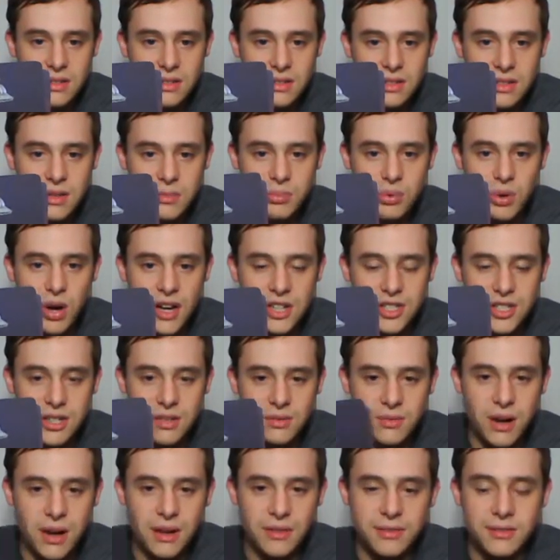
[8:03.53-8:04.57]

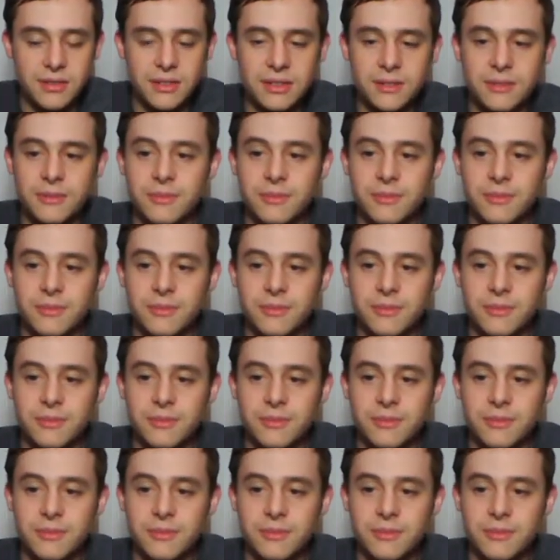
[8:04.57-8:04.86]
Suppression Rift.